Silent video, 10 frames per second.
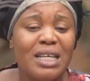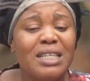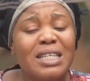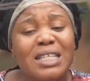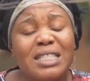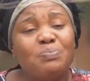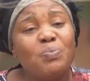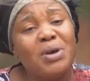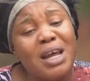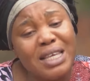needs
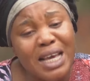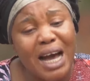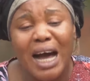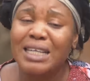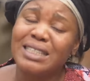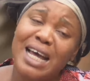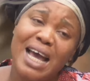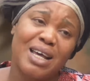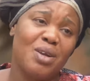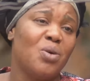prayer and
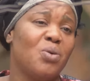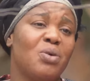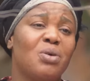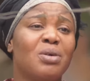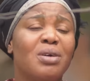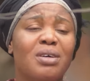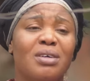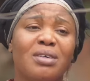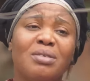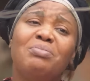dialogue.
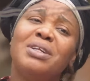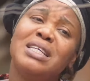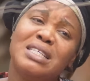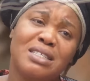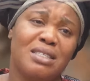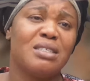Please.